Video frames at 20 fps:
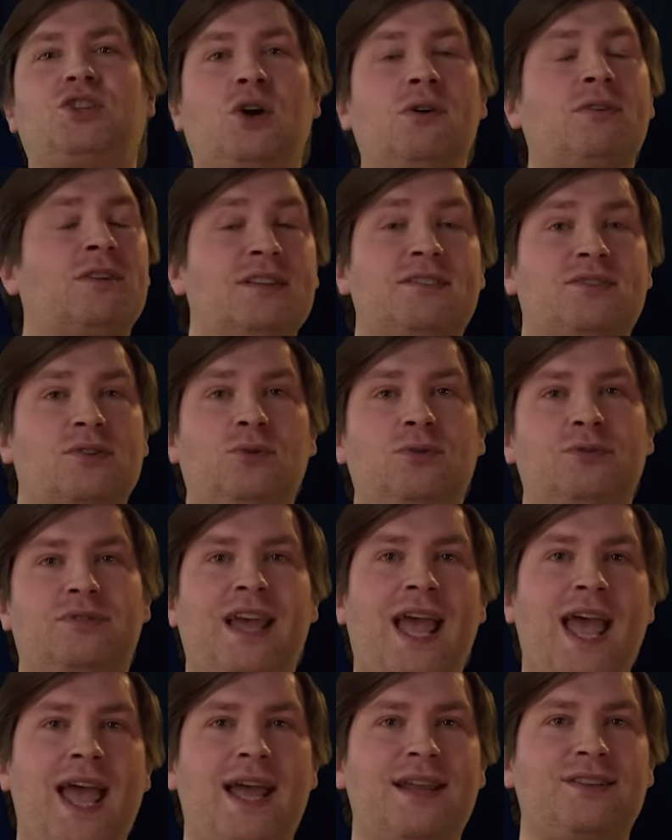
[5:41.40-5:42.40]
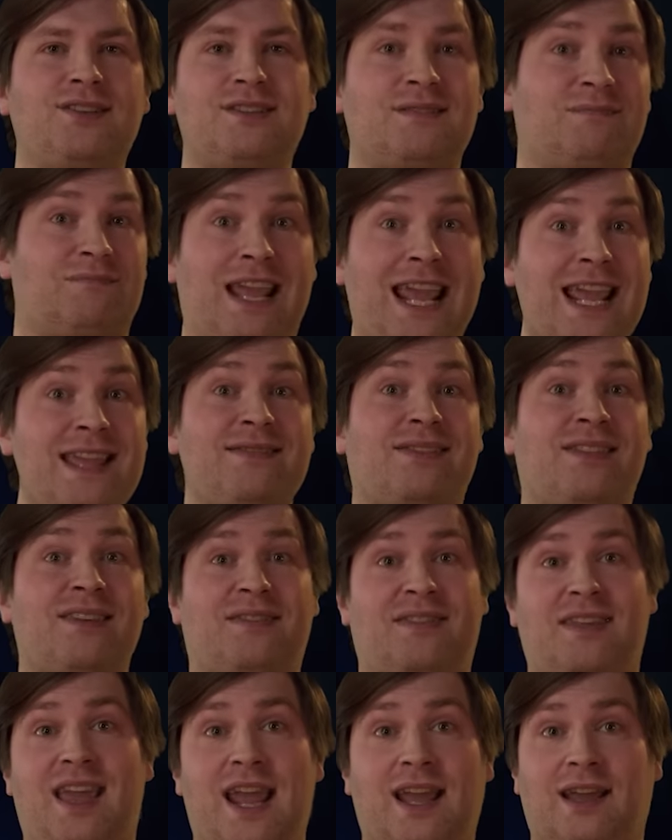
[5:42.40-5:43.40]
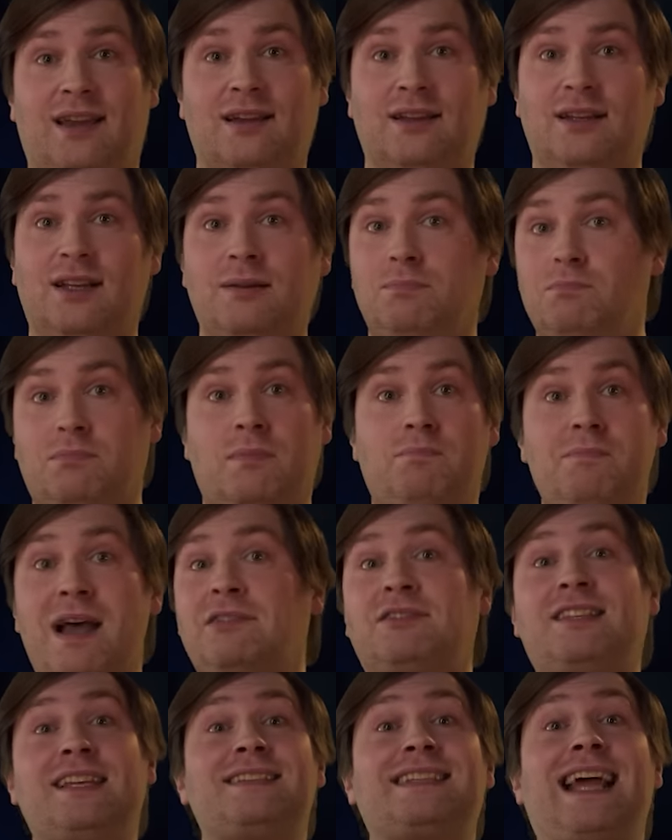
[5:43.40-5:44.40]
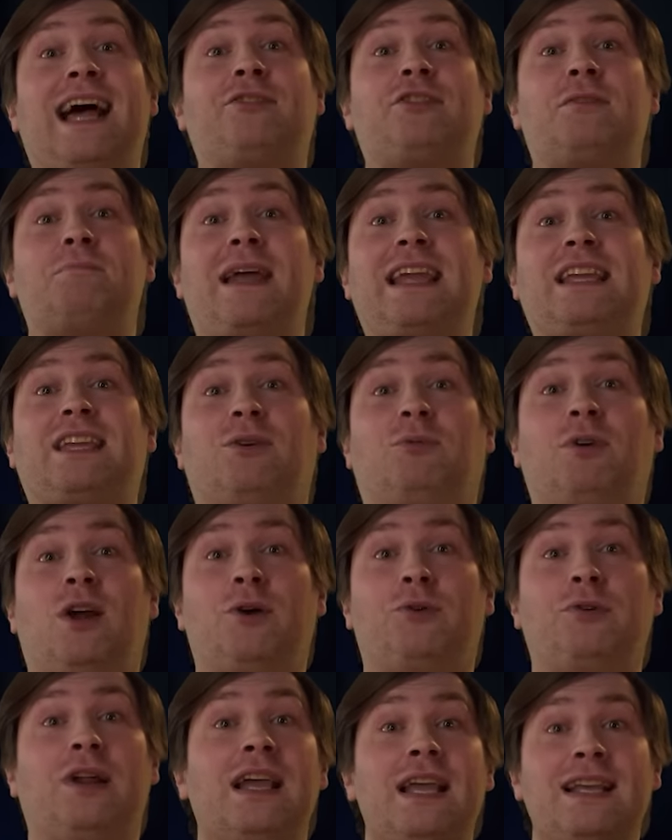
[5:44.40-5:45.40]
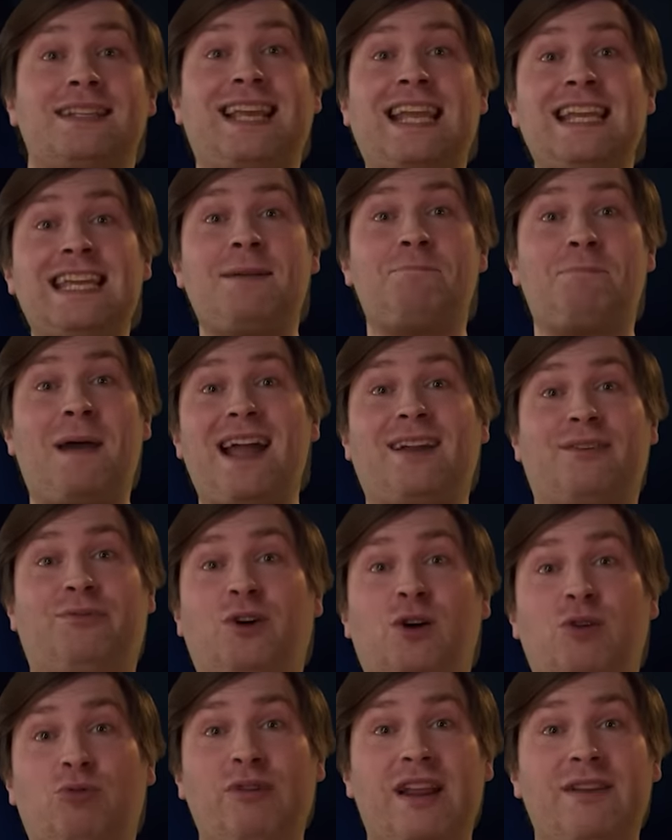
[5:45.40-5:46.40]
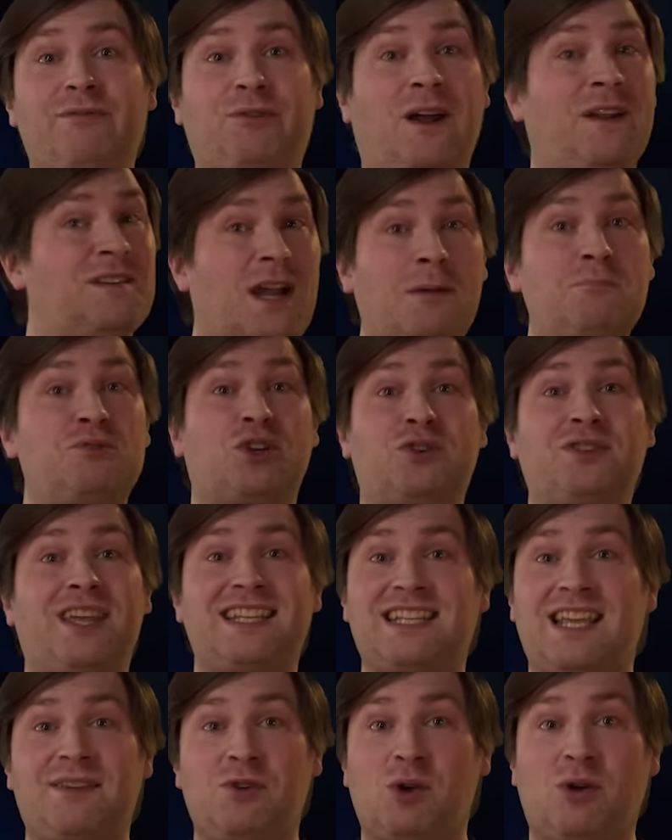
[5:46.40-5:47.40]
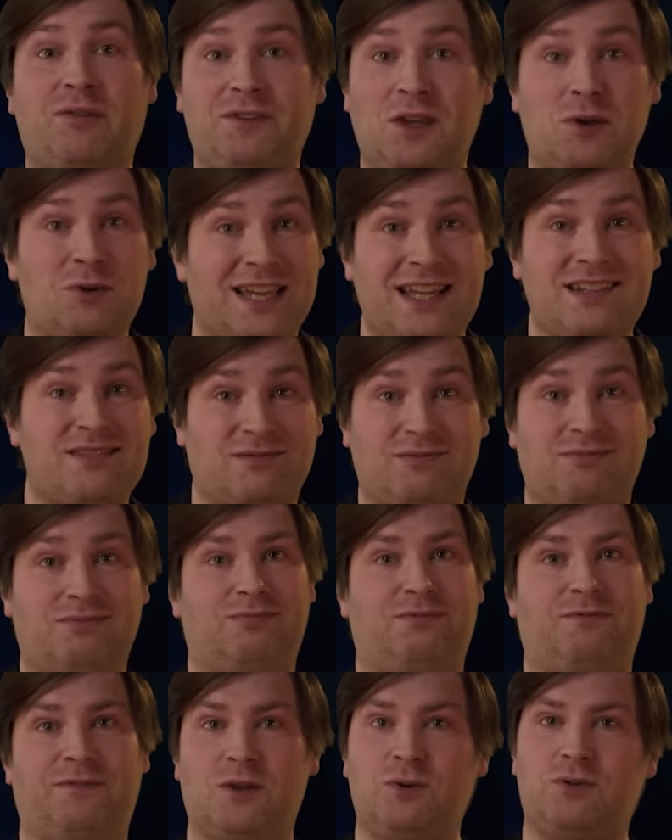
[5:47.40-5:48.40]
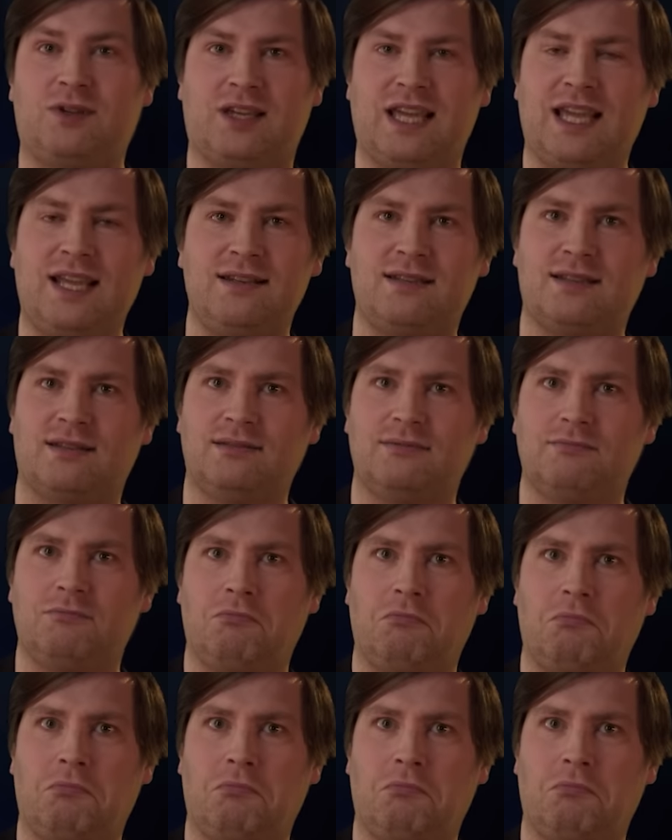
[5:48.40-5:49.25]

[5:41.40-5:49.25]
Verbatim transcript: The chocolate's all there. Just eat the thing, melt it down, and make your own. Take it back for a refund. I'm sure they'd give you a few kid, few kid.